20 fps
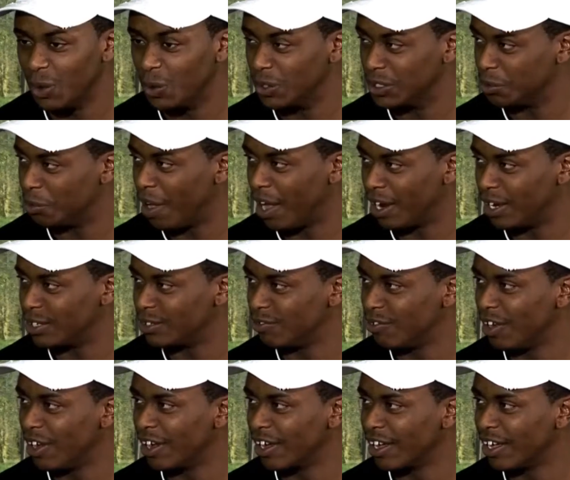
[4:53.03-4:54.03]
he was mad as
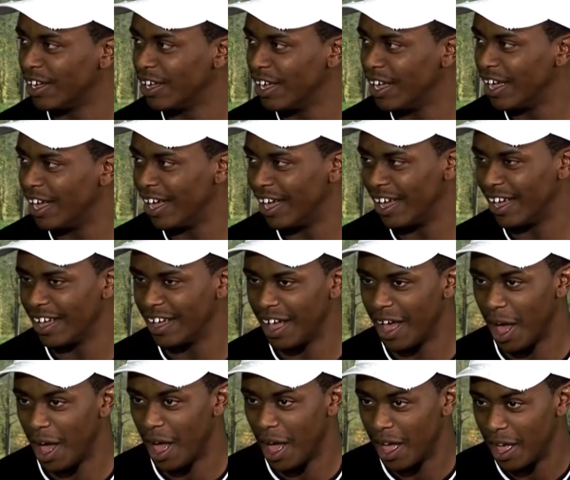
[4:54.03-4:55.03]
fuck
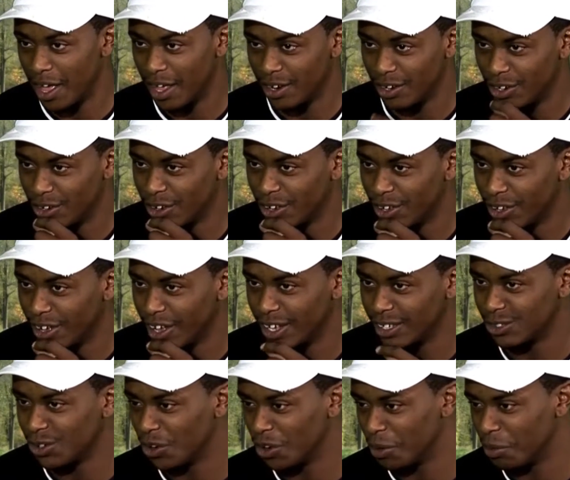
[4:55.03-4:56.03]
until I
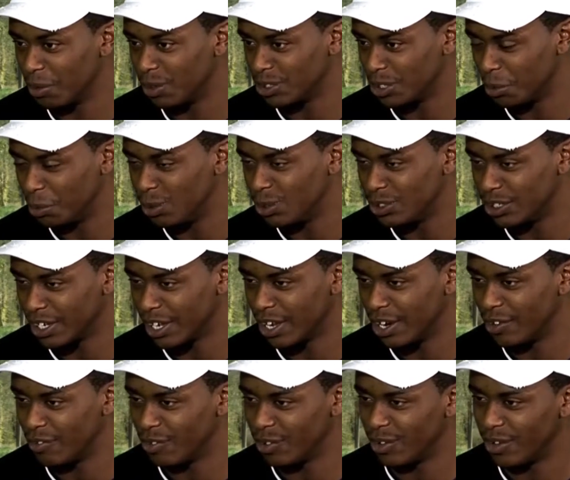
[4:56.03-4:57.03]
told him it was a music
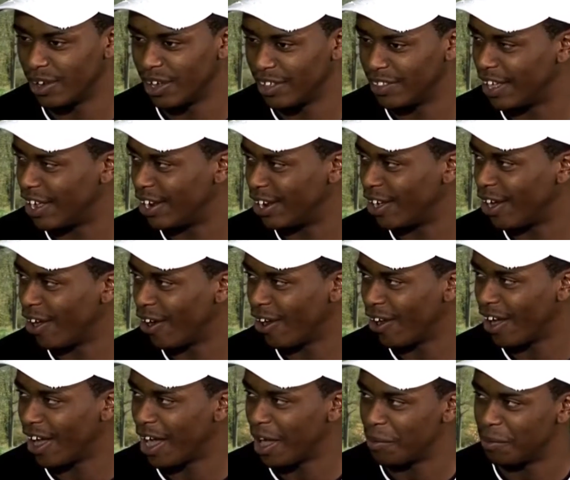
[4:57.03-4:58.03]
interview, and then he got
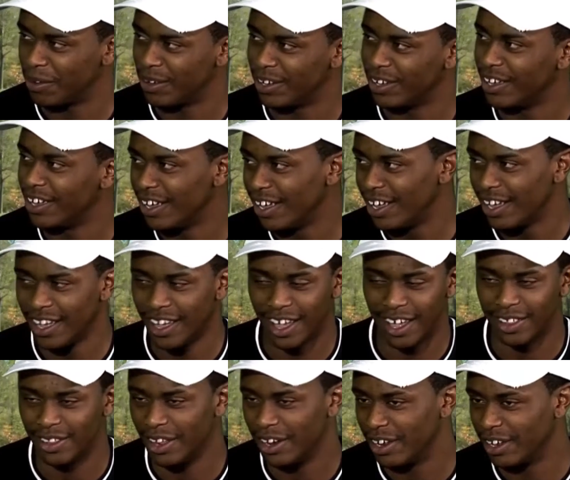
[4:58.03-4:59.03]
all happy.
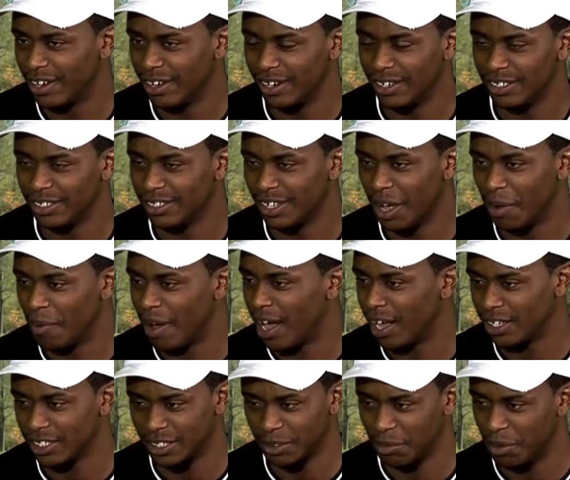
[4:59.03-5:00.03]
And then he couldn't stop
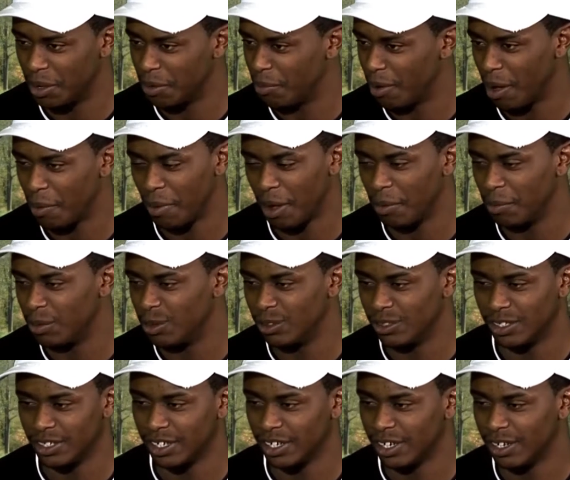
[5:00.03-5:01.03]
asking me about my
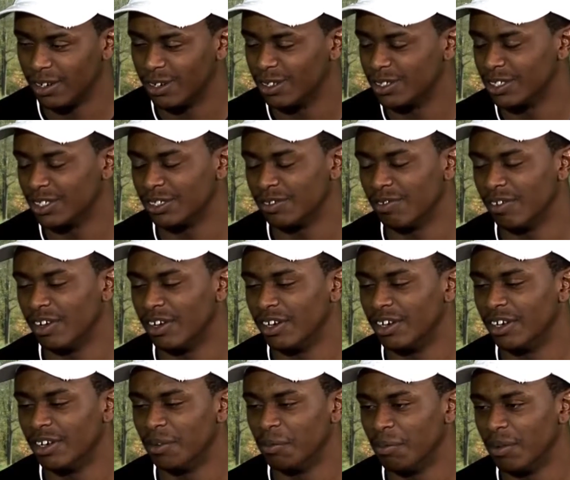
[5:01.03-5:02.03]
music, and it was just funny.
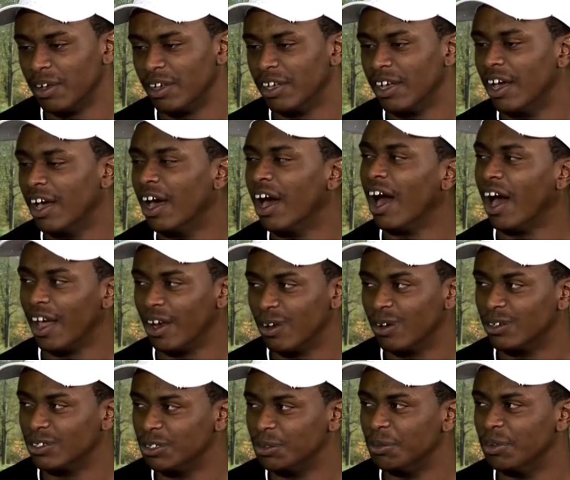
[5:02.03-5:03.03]
But yeah, I know
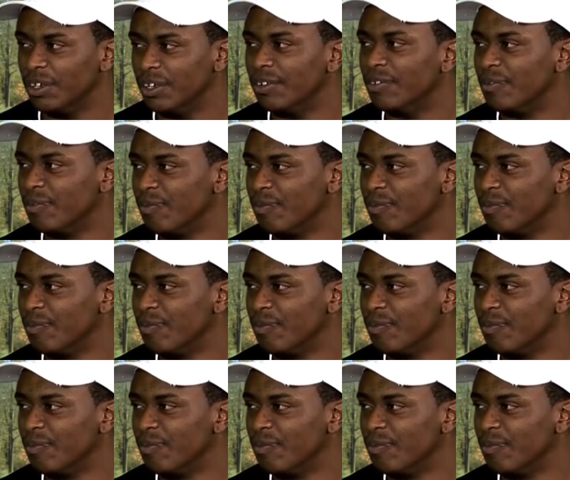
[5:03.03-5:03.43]
what you mean.